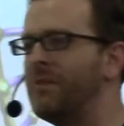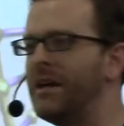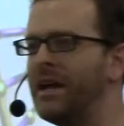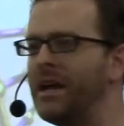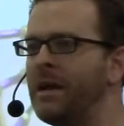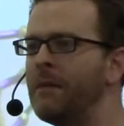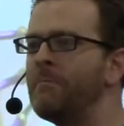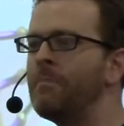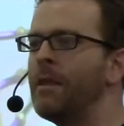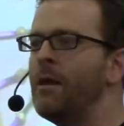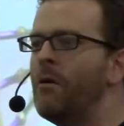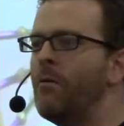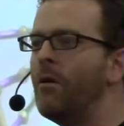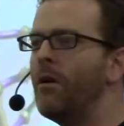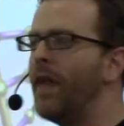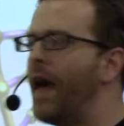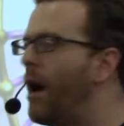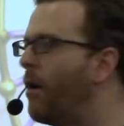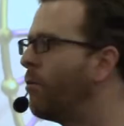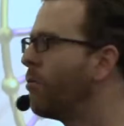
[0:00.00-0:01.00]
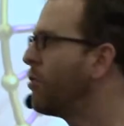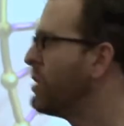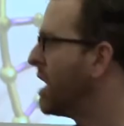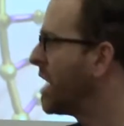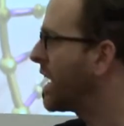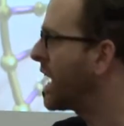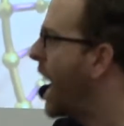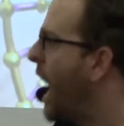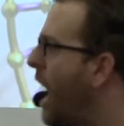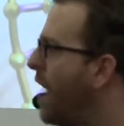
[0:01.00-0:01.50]
me, well, now we're
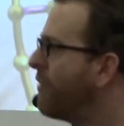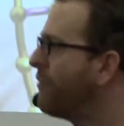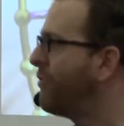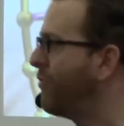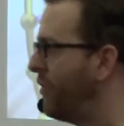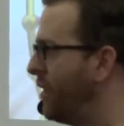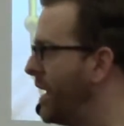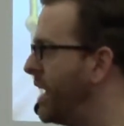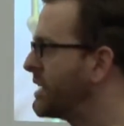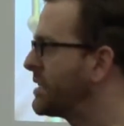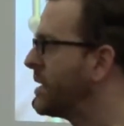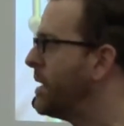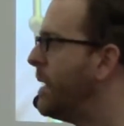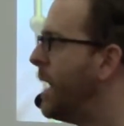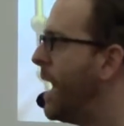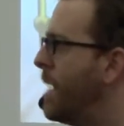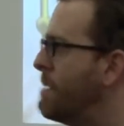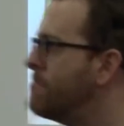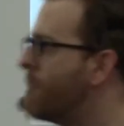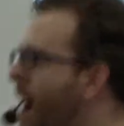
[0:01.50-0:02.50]
in conflict, and